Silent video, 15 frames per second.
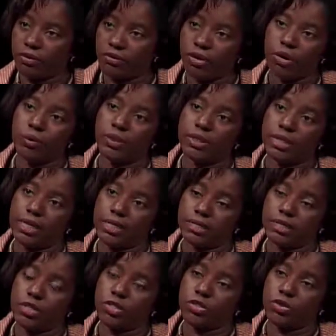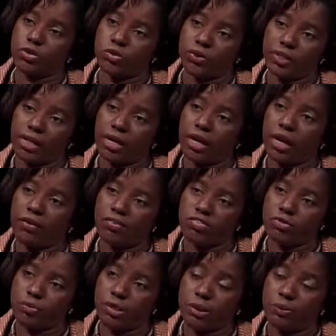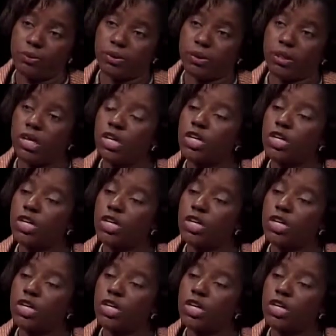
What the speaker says: around World AIDS Day is usually encouraging people